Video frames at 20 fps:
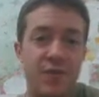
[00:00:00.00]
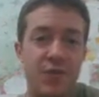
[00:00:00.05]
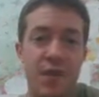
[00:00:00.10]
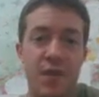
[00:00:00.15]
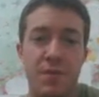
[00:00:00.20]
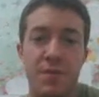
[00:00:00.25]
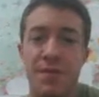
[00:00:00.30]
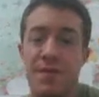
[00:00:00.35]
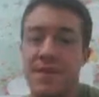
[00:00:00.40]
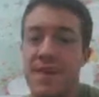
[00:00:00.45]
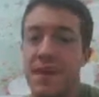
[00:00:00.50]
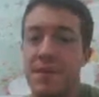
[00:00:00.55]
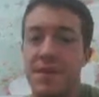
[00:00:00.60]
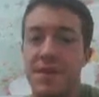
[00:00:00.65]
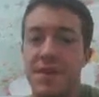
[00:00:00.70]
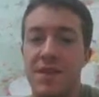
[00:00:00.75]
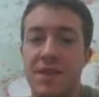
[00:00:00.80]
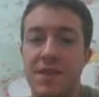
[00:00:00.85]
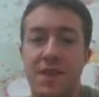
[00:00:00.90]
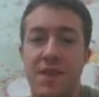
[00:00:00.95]
So when I mean
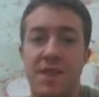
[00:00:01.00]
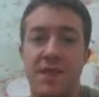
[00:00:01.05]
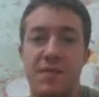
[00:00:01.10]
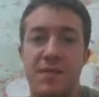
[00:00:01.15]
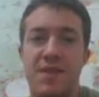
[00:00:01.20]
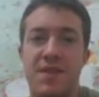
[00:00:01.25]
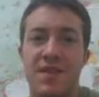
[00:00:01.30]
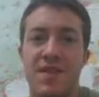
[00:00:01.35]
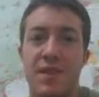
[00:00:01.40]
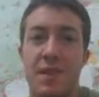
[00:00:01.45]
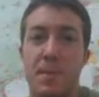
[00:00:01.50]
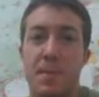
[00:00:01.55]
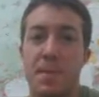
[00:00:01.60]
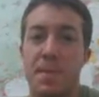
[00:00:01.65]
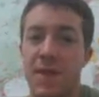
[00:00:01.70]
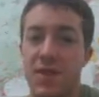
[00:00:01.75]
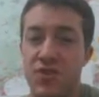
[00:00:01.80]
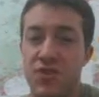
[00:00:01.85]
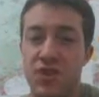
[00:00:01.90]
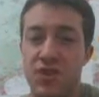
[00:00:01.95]
gamey, again, I mean
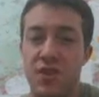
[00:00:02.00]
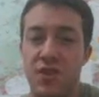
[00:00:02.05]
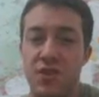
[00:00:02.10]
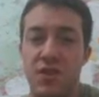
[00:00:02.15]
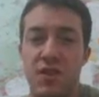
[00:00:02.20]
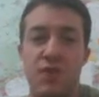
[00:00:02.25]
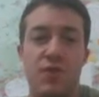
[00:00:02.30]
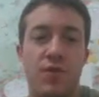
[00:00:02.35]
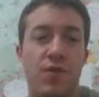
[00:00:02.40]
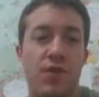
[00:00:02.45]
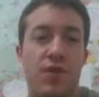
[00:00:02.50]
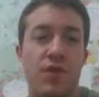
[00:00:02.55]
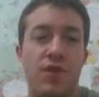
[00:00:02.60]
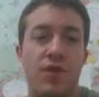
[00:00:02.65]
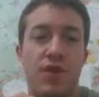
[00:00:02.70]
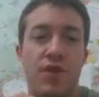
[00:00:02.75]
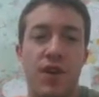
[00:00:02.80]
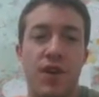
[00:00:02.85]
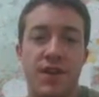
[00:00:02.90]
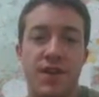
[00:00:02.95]
pigeon or
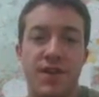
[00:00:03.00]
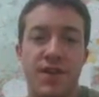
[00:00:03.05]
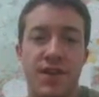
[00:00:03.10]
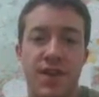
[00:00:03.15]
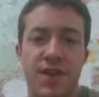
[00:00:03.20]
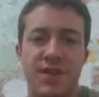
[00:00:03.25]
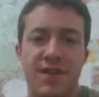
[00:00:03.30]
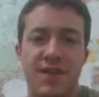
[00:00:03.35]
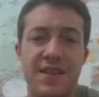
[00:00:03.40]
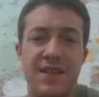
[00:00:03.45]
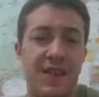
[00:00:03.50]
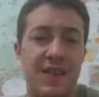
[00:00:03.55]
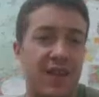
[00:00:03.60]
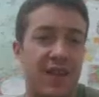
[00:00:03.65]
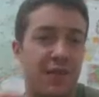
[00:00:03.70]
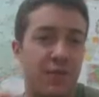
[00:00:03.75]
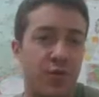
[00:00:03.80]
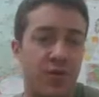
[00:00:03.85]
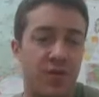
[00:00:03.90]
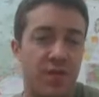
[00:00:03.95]
hunted
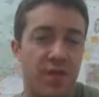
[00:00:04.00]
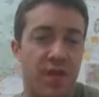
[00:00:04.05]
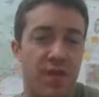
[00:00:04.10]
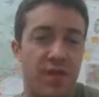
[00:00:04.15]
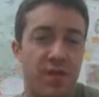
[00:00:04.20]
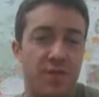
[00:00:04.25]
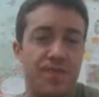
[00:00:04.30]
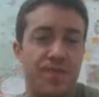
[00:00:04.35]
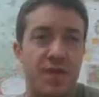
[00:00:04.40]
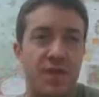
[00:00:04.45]
animal smell.